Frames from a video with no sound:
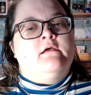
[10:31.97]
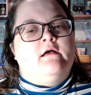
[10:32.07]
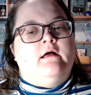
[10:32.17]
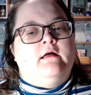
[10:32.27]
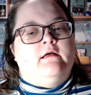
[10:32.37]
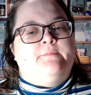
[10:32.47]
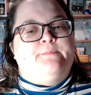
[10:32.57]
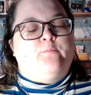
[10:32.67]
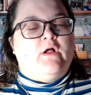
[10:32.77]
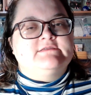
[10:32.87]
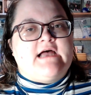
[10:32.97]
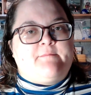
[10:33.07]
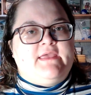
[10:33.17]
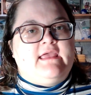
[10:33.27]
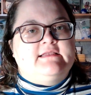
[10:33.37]
while not
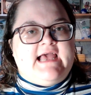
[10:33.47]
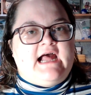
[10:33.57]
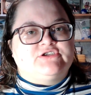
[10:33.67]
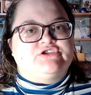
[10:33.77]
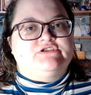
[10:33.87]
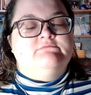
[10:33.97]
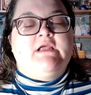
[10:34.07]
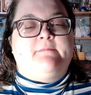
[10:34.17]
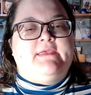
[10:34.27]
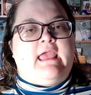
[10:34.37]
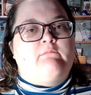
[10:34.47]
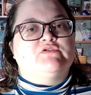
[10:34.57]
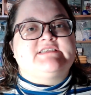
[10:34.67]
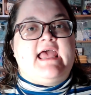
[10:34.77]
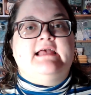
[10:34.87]
being able
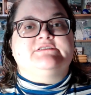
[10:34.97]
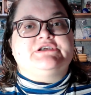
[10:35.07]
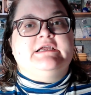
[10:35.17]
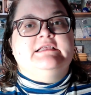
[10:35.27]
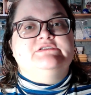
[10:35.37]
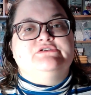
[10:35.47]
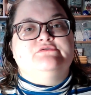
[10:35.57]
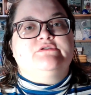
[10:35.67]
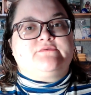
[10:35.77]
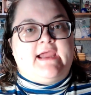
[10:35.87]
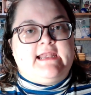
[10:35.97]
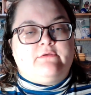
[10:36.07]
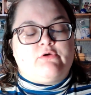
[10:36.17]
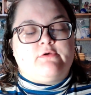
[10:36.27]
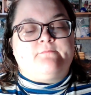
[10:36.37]
to enter into the writing
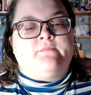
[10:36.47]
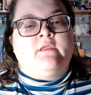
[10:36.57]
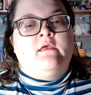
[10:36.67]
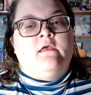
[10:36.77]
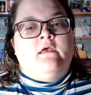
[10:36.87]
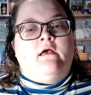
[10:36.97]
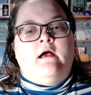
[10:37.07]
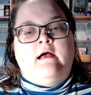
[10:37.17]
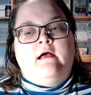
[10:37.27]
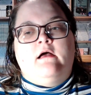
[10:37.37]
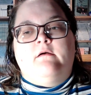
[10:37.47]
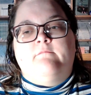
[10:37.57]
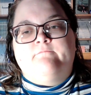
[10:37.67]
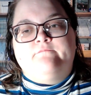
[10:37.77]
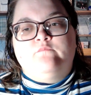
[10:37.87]
room?
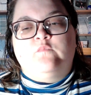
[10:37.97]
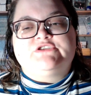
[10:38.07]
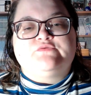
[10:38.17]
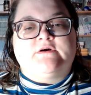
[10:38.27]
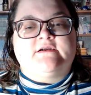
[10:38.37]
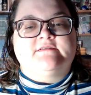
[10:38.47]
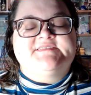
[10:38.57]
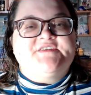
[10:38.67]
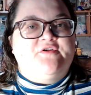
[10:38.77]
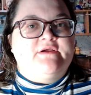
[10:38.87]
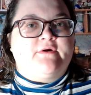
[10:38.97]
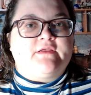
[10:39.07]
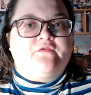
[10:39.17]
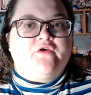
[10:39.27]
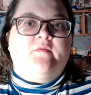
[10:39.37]
Which we're slowly
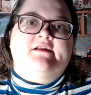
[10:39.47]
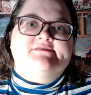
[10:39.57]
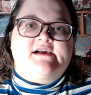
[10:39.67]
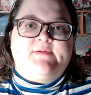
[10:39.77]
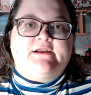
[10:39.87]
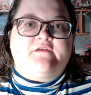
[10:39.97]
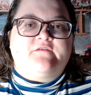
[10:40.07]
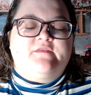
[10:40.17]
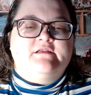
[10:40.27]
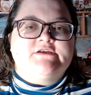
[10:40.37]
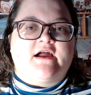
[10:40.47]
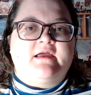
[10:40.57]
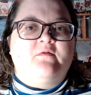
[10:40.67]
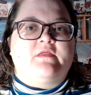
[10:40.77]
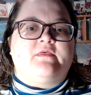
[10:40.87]
working through. We're going to talk
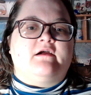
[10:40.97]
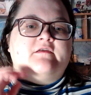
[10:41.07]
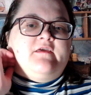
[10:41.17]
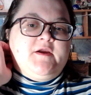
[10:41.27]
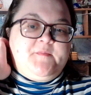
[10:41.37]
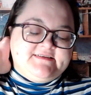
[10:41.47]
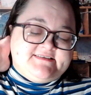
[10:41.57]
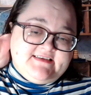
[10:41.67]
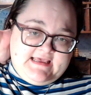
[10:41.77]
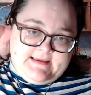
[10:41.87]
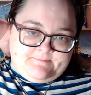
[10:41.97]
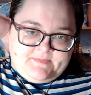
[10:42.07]
it with our therapist today.